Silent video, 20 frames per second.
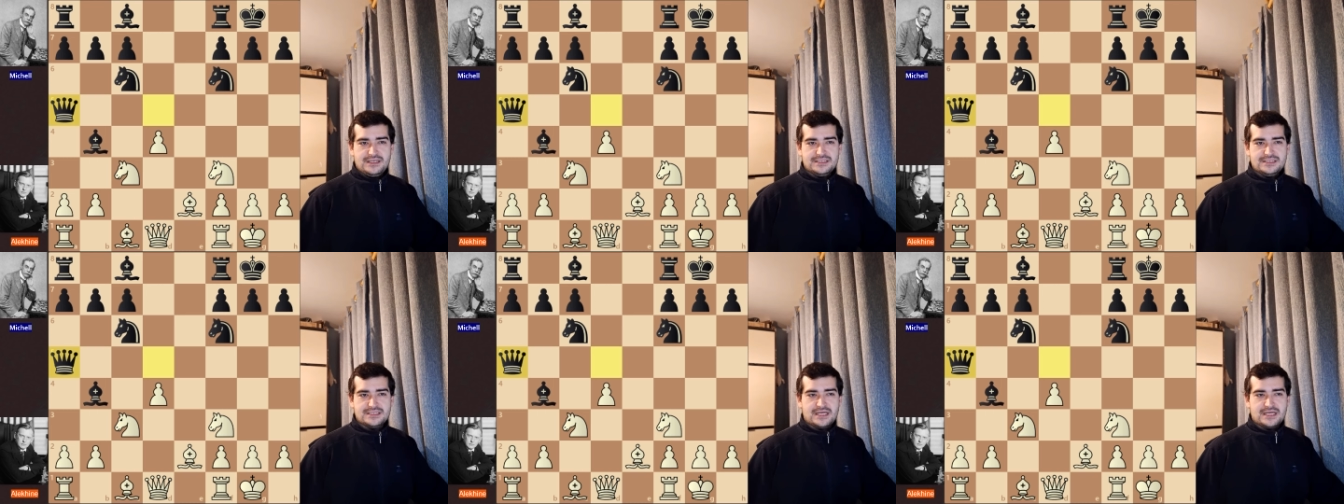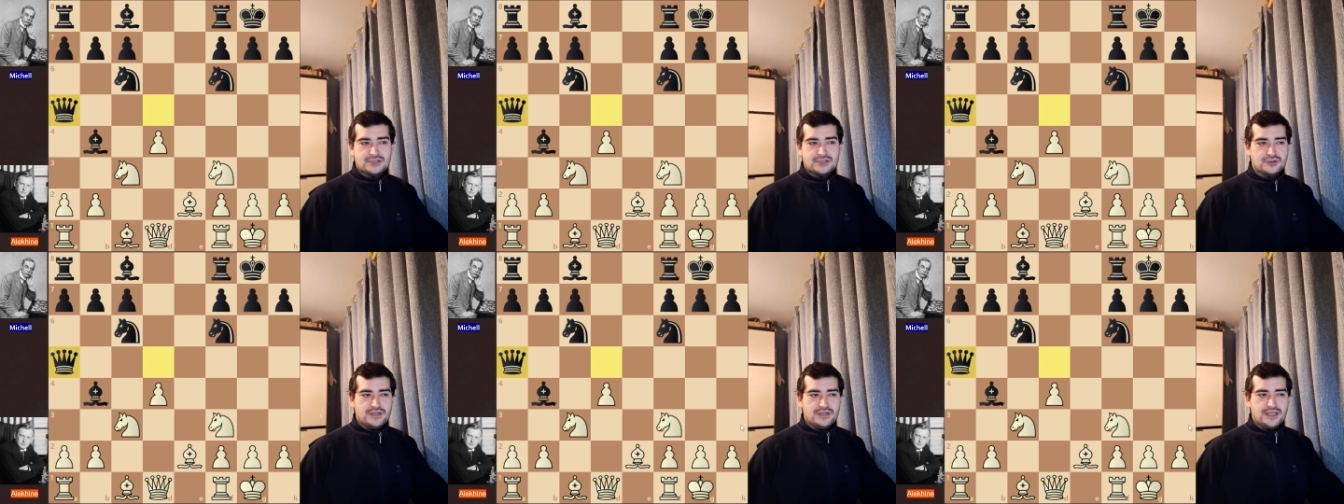is
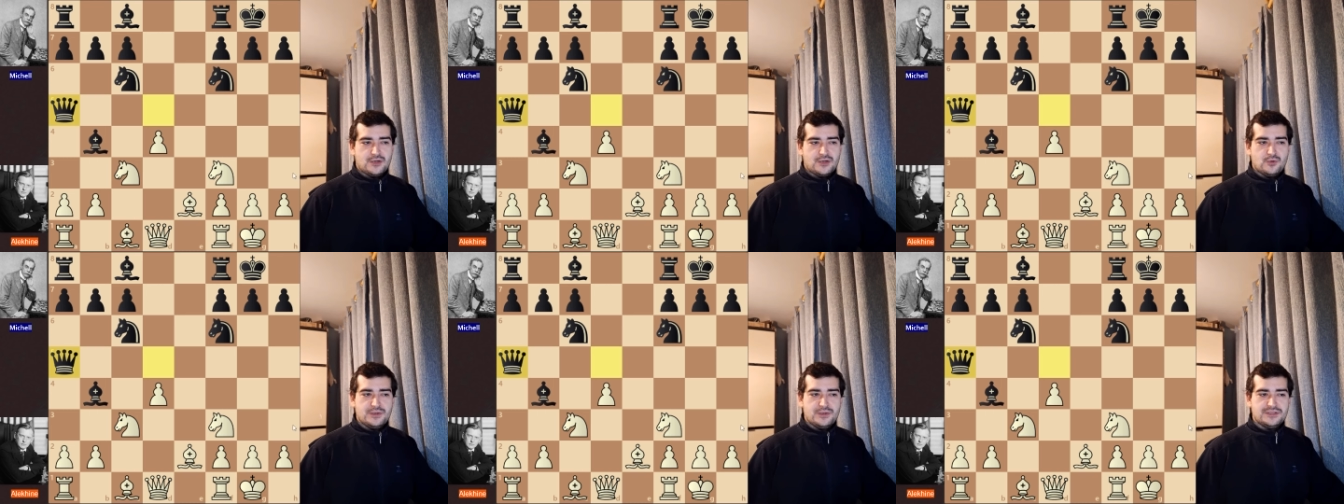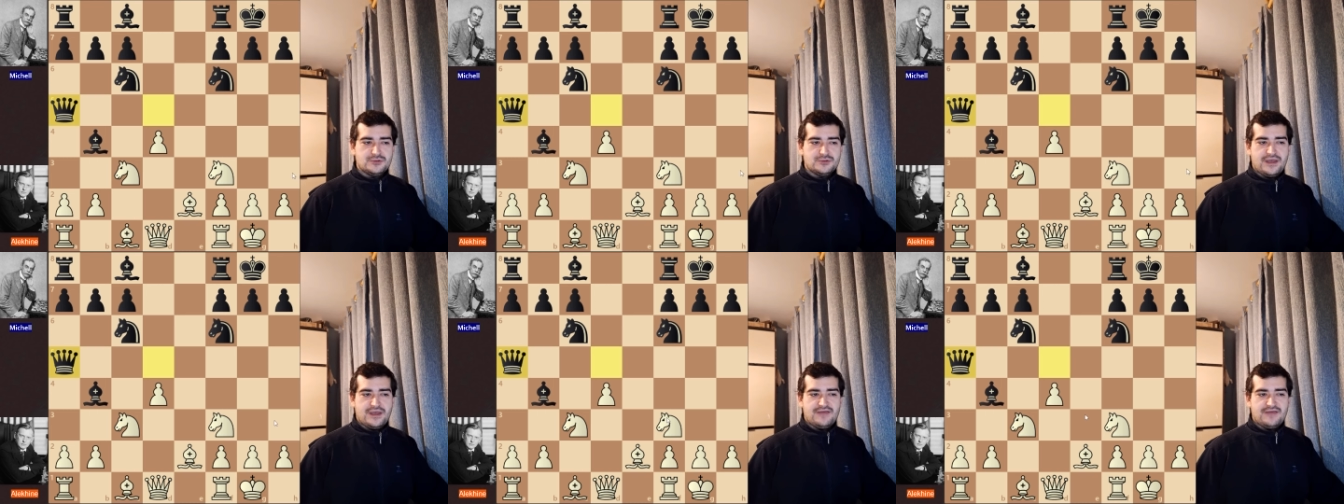actually
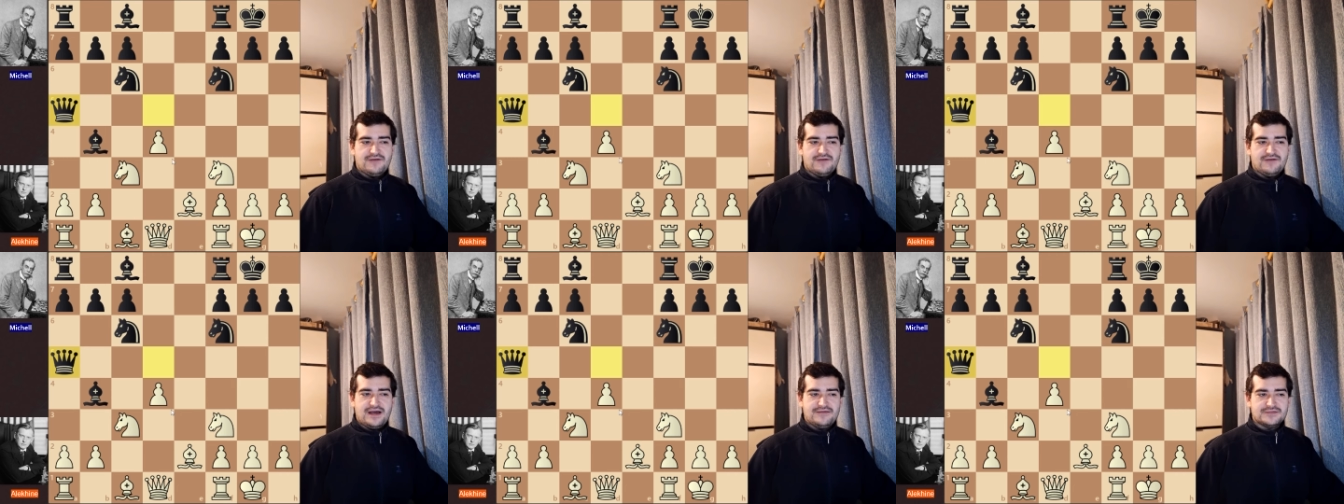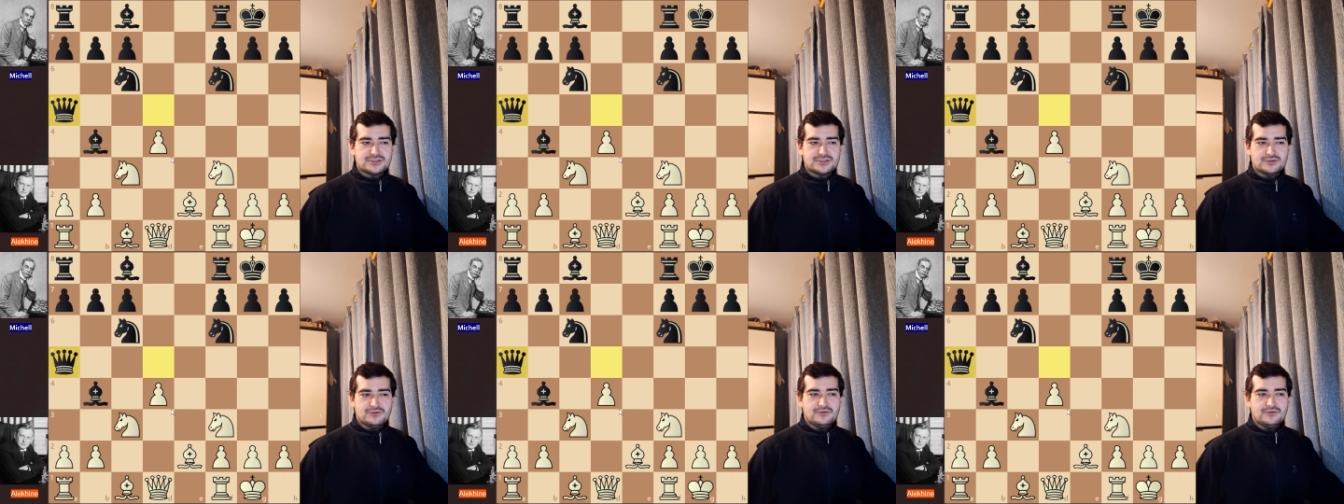queen to
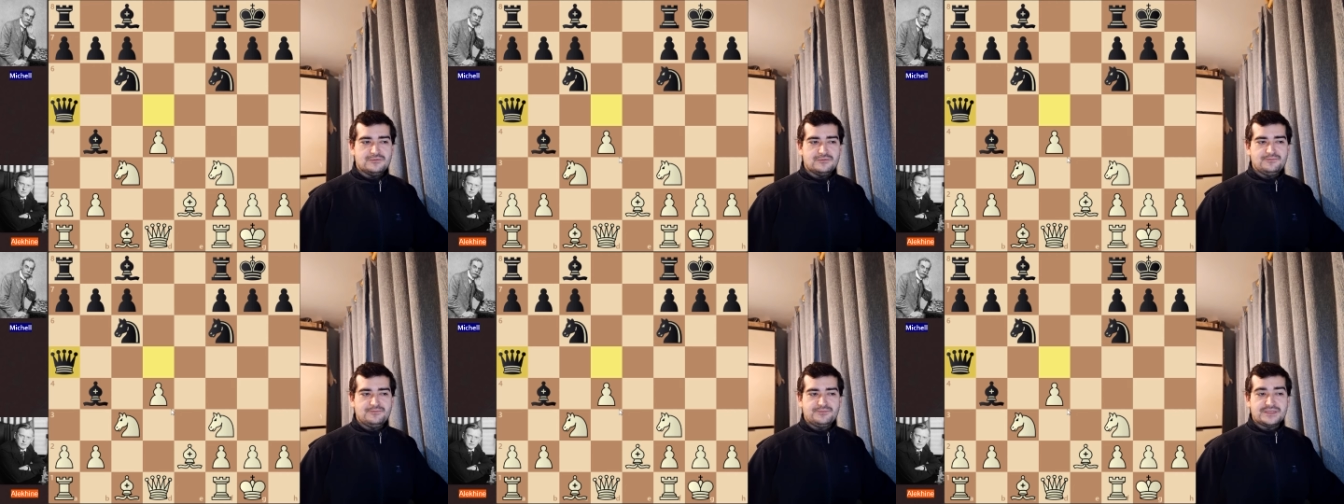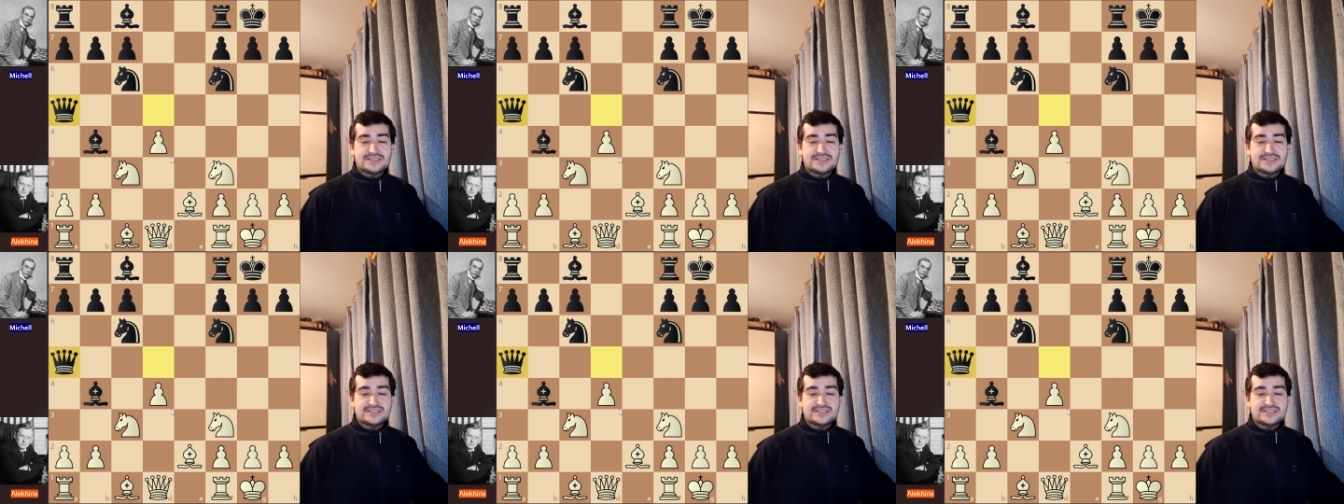a5, so